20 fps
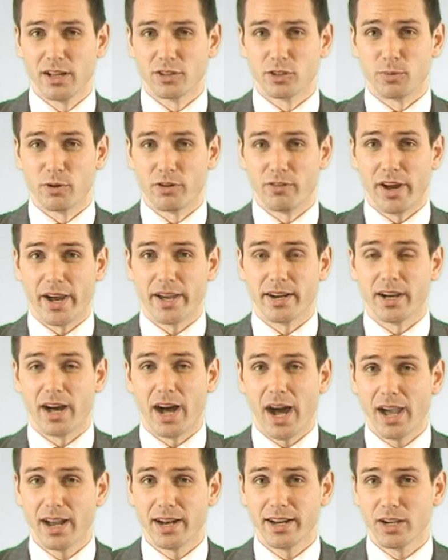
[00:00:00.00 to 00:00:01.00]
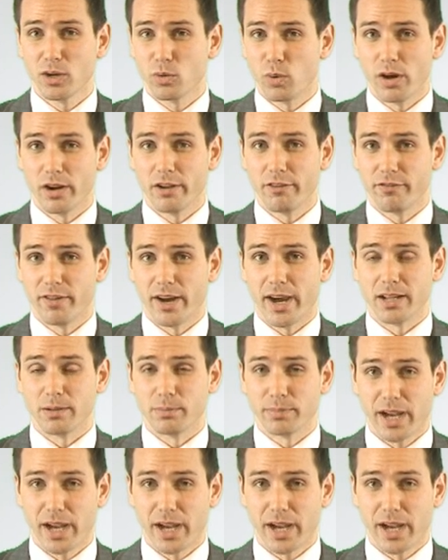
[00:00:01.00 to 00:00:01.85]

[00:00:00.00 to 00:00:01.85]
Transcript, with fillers: to provide a highly qualified